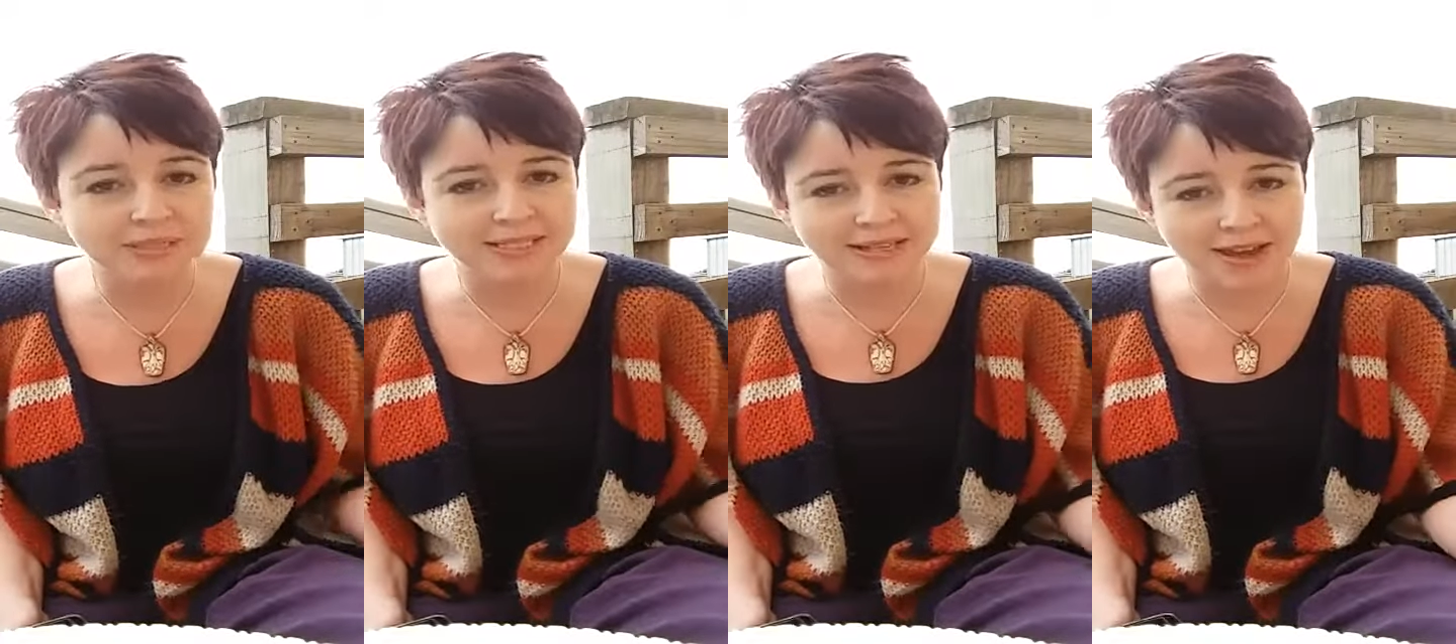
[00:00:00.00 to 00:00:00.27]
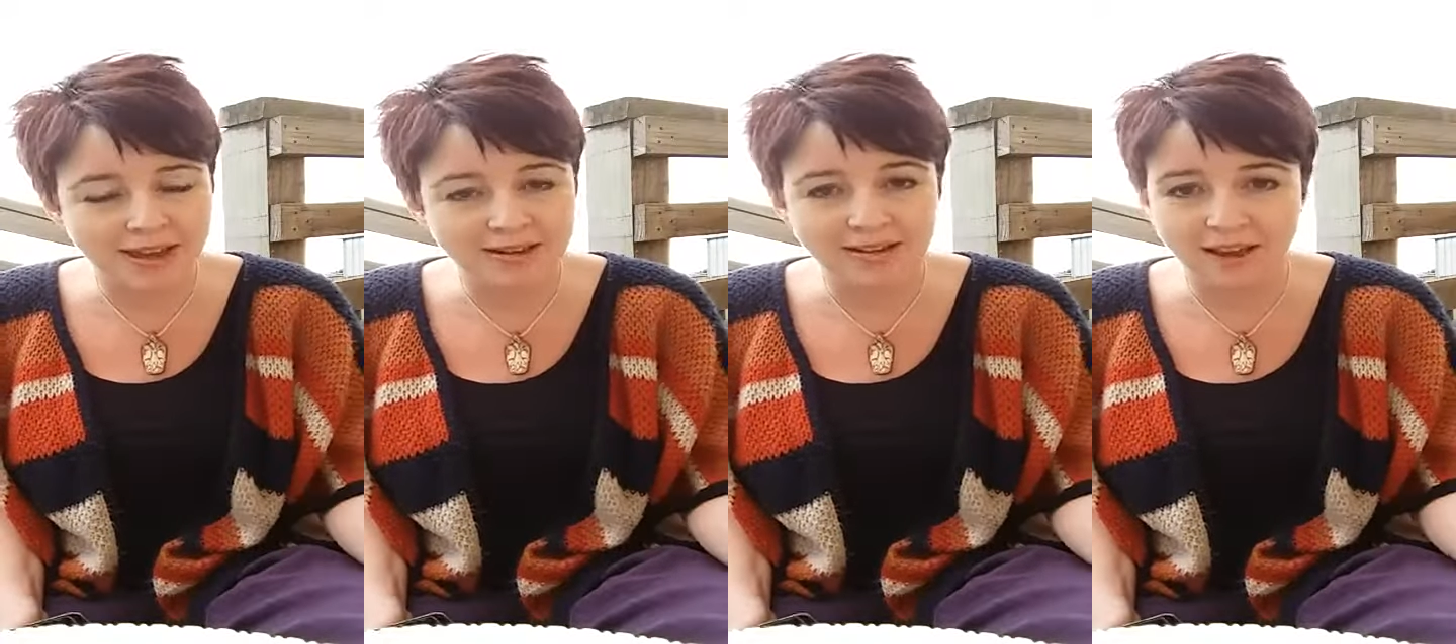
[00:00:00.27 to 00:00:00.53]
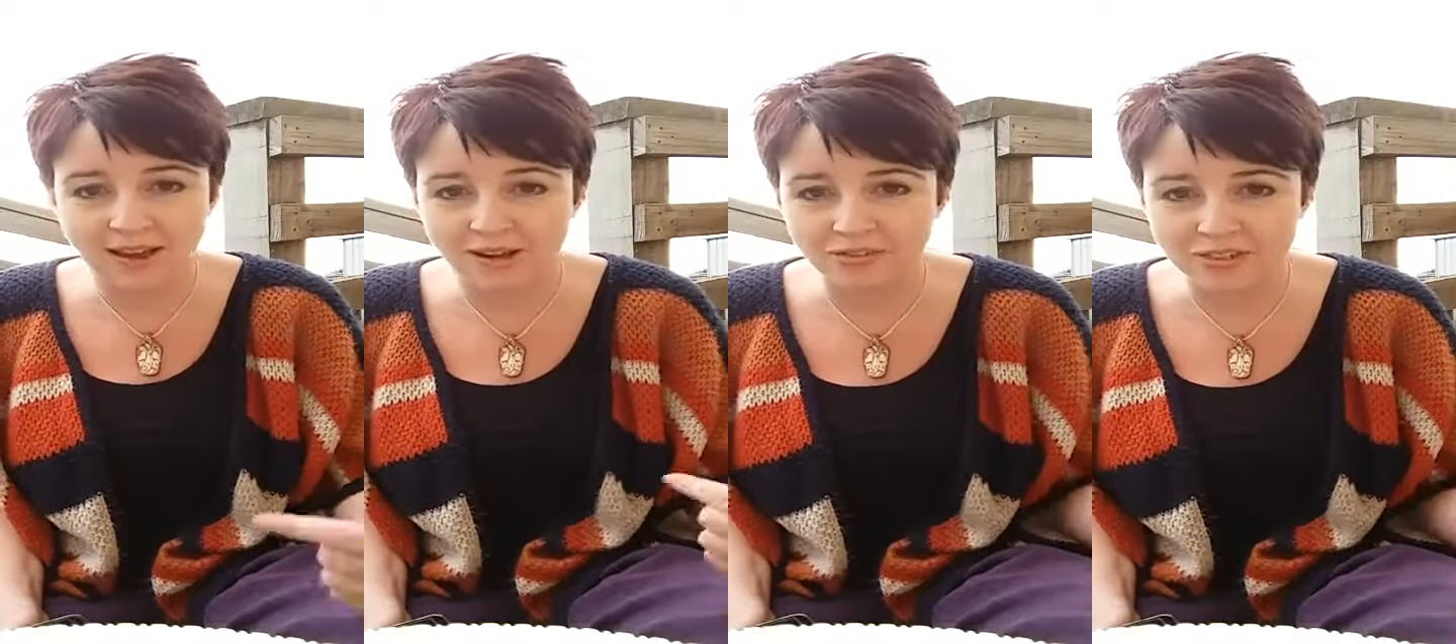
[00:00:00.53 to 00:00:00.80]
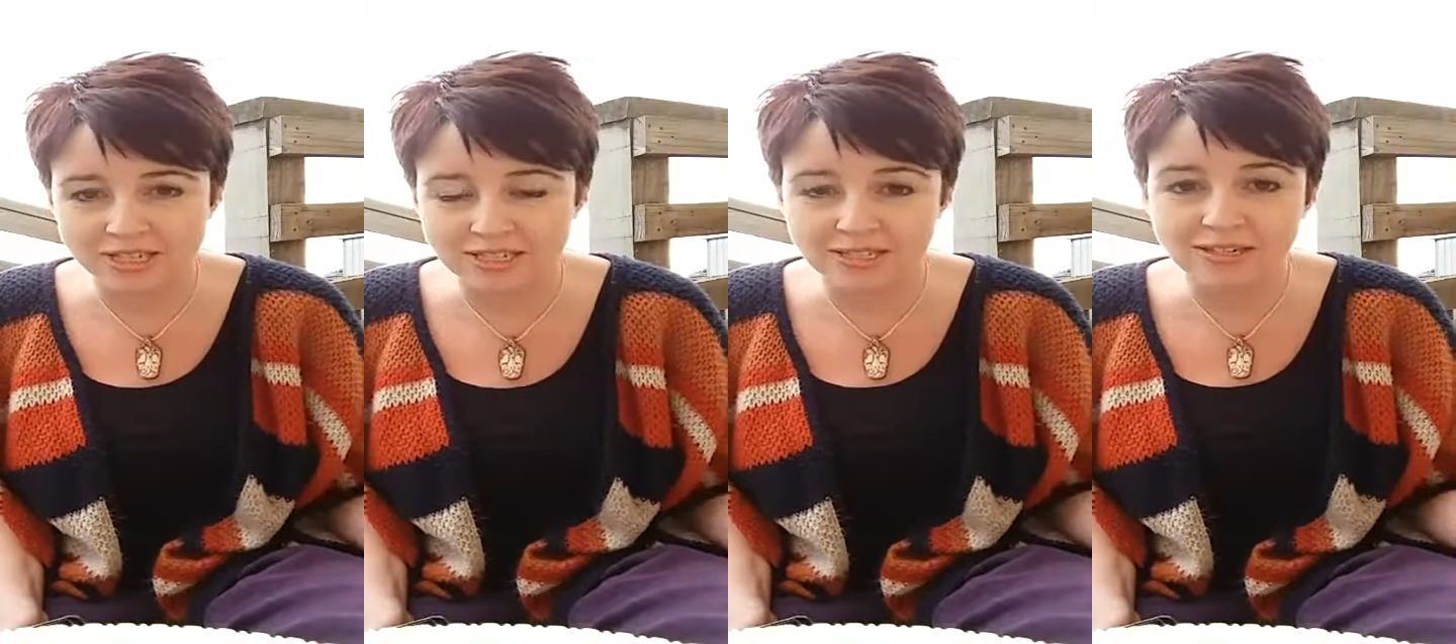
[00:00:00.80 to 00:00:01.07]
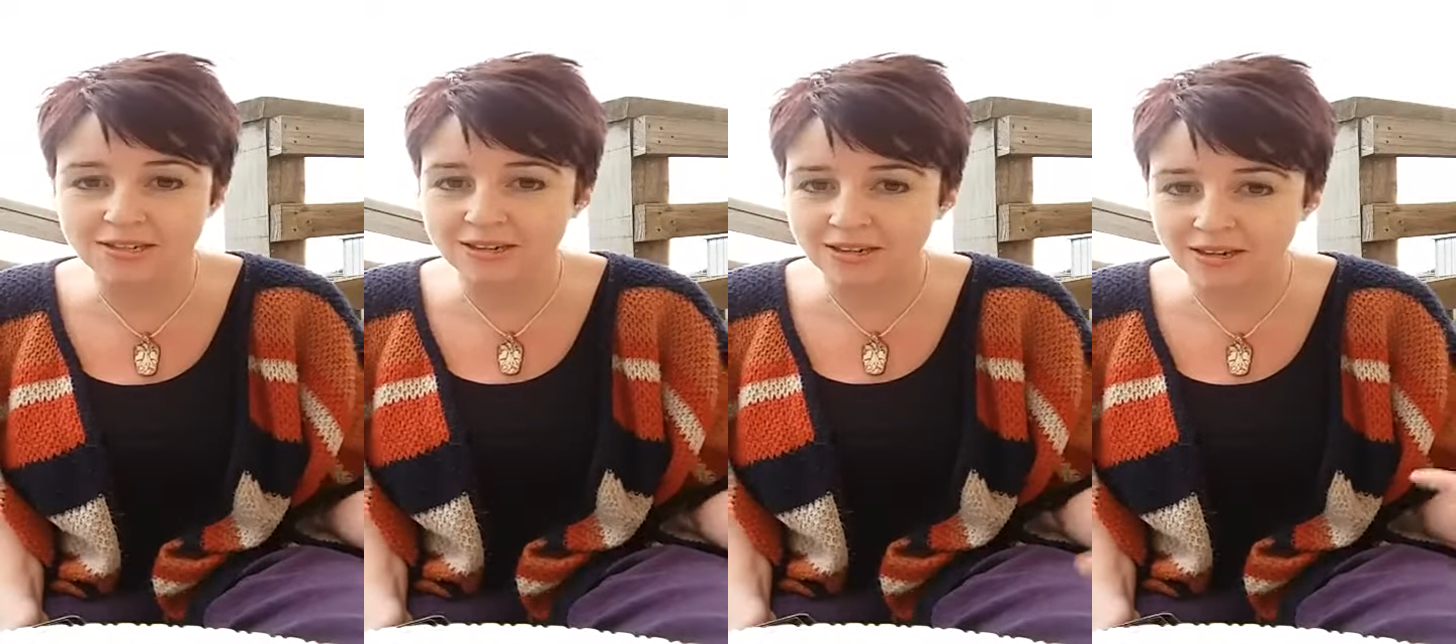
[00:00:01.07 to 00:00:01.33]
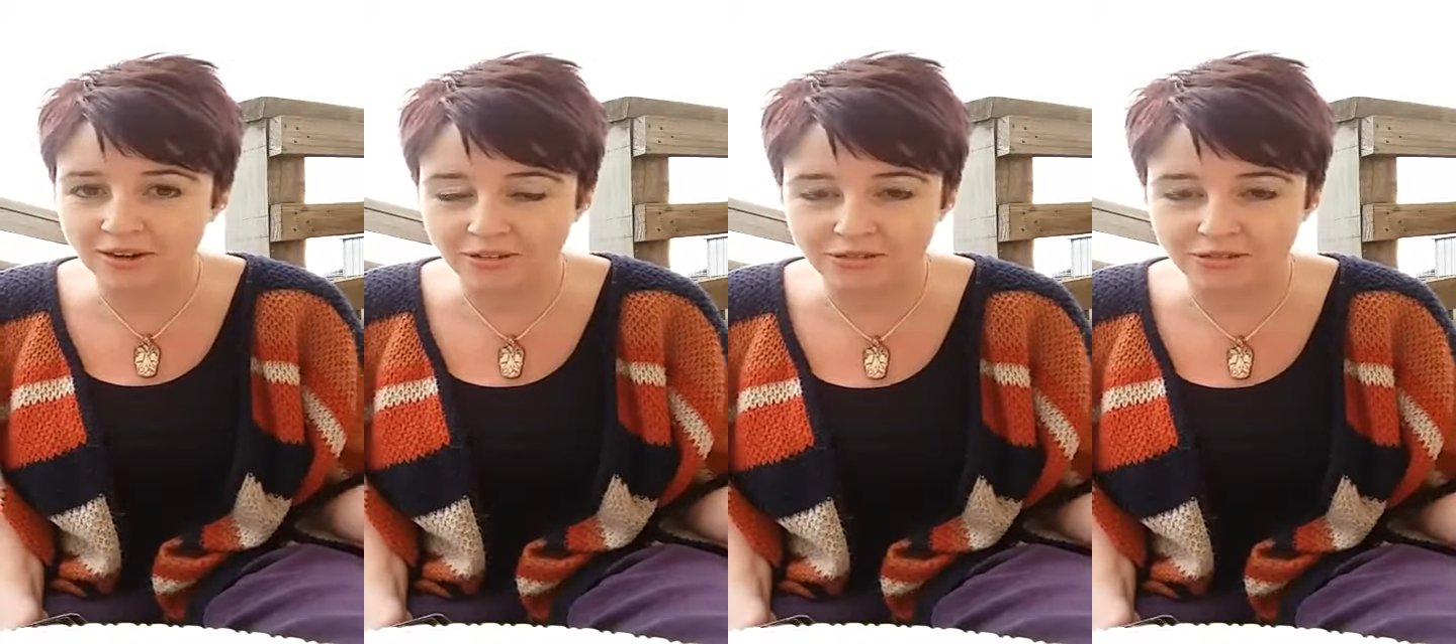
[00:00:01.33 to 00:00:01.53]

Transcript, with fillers: stand guard of the city,